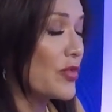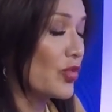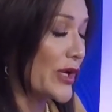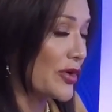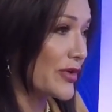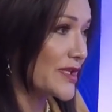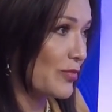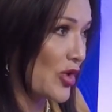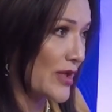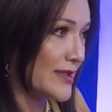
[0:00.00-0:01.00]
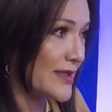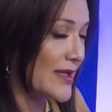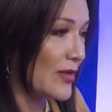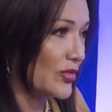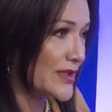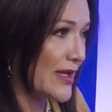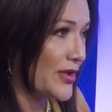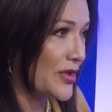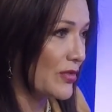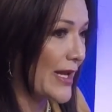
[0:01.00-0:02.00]
rigorous process, I will tell
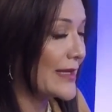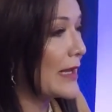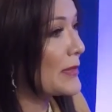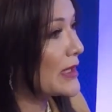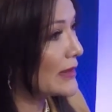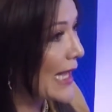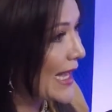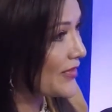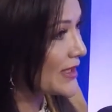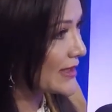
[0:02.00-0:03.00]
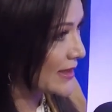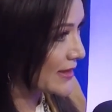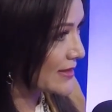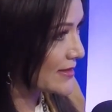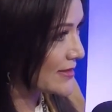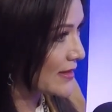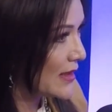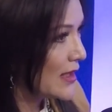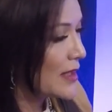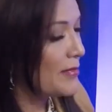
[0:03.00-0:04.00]
you, and I'm glad that it is,
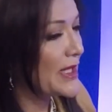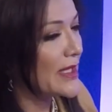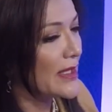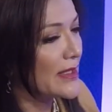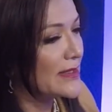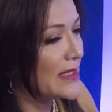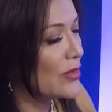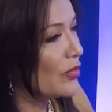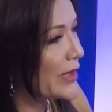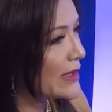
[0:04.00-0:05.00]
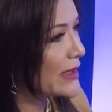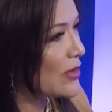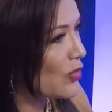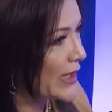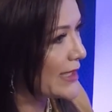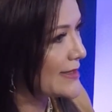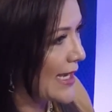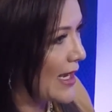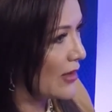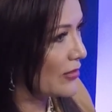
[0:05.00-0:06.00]
because it really weeds
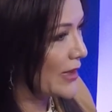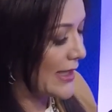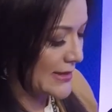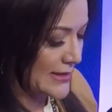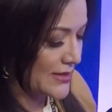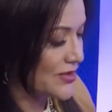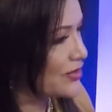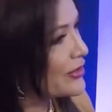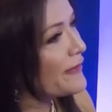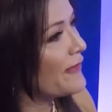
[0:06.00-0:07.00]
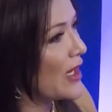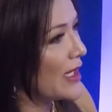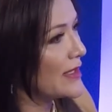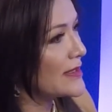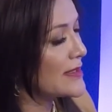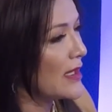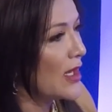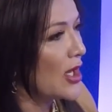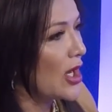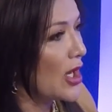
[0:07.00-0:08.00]
out and it certifies
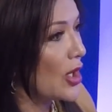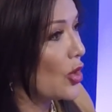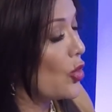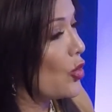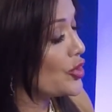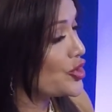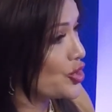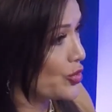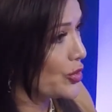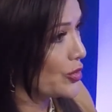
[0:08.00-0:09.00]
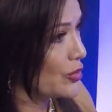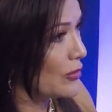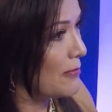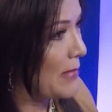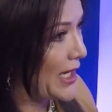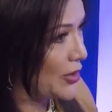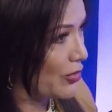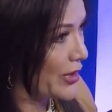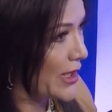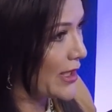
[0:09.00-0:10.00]
true
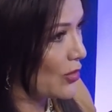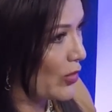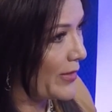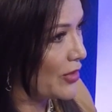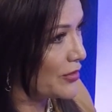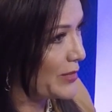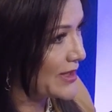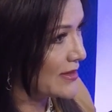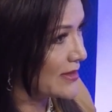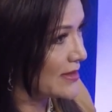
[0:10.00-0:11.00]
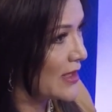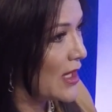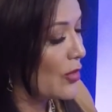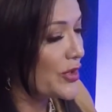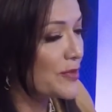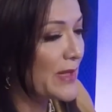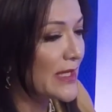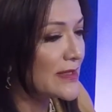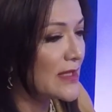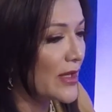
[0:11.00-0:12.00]
minority and women-owned business, which
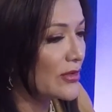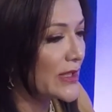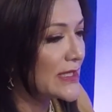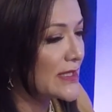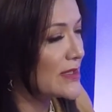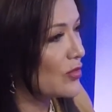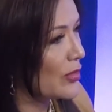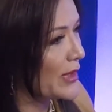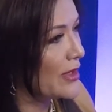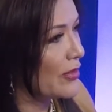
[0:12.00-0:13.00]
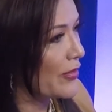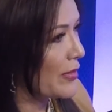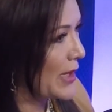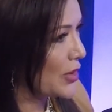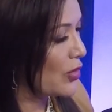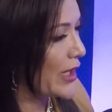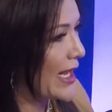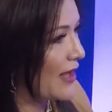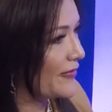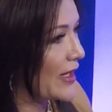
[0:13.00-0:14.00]
means not only does the woman or the minority
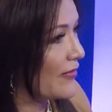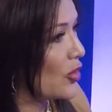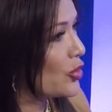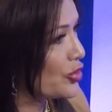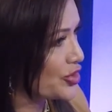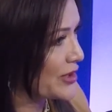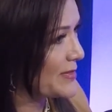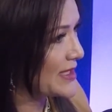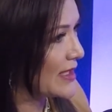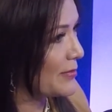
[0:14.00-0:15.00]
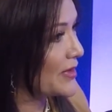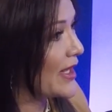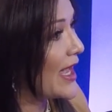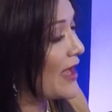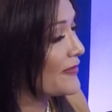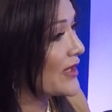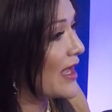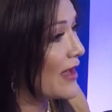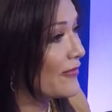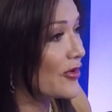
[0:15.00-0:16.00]
have to have ownership stake, but they have to
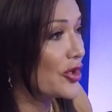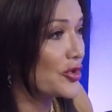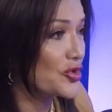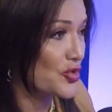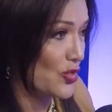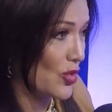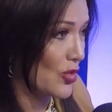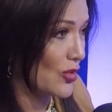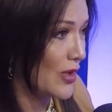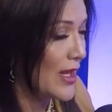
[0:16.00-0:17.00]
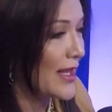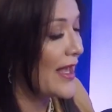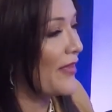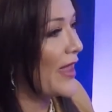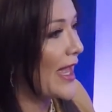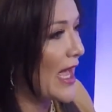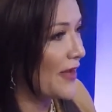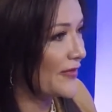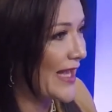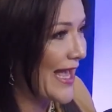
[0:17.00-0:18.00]
have control, and they
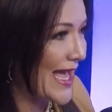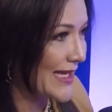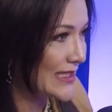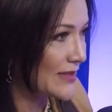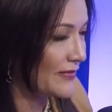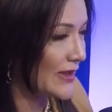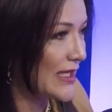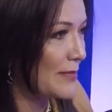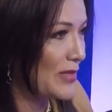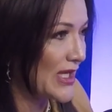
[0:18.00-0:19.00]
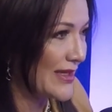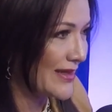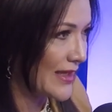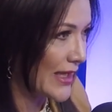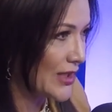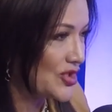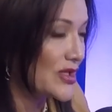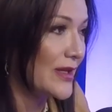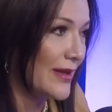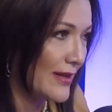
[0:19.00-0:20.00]
have to actively be
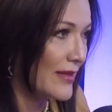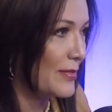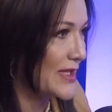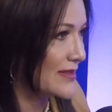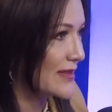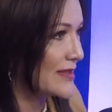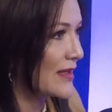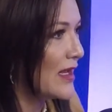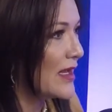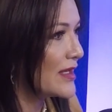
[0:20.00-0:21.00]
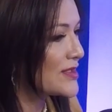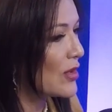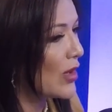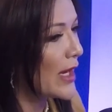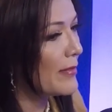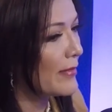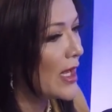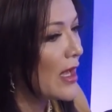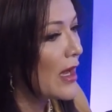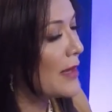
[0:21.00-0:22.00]
engaged in the business. And so I'm
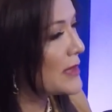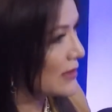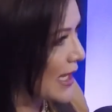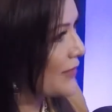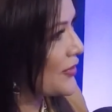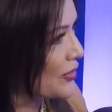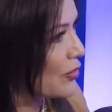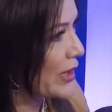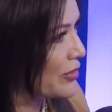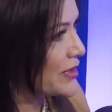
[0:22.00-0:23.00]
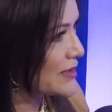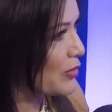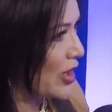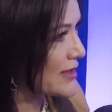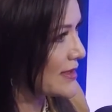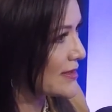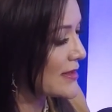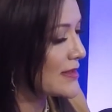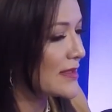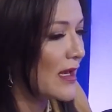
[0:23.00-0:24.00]
glad that they're rigorous
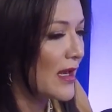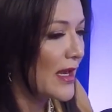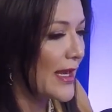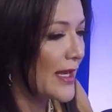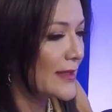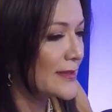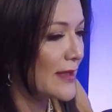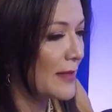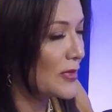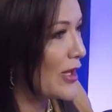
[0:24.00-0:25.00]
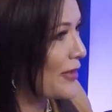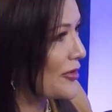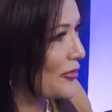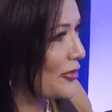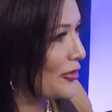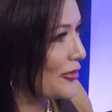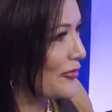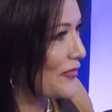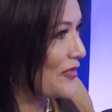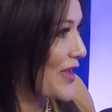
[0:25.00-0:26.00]
processes, and I'm glad
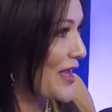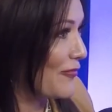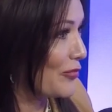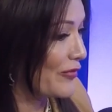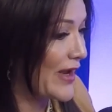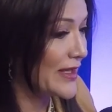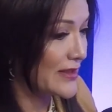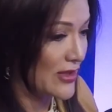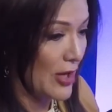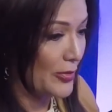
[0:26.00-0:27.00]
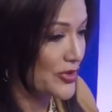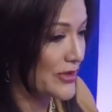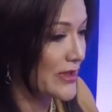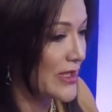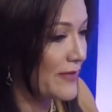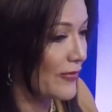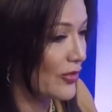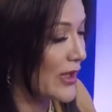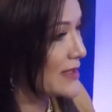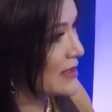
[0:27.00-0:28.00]
that they have provided an opportunity
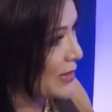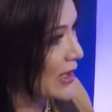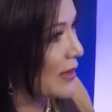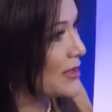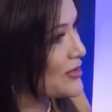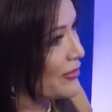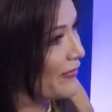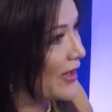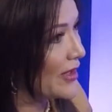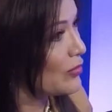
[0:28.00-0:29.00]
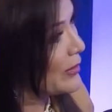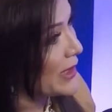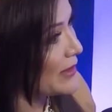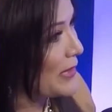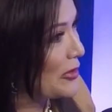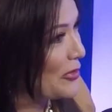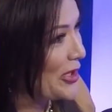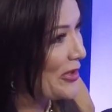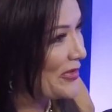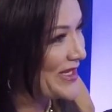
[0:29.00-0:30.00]
for us to become a certified women and
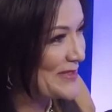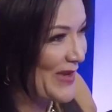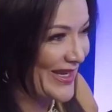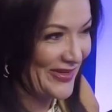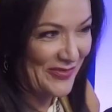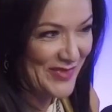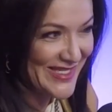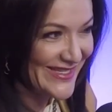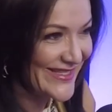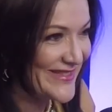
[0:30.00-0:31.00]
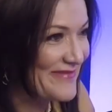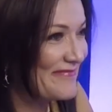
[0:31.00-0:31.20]
minority-owned, Hispanic-owned business.